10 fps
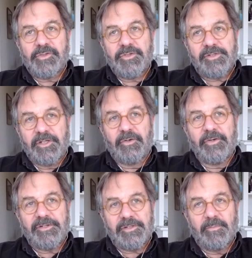is
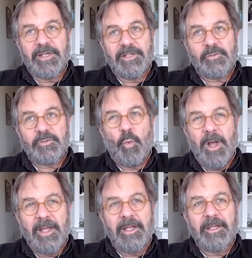curious to me is
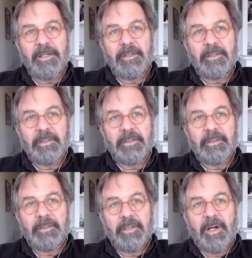why
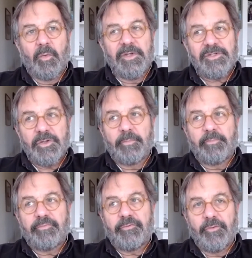are we so
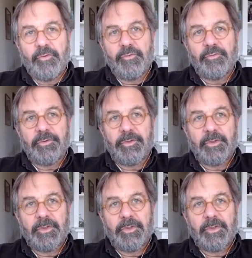prone,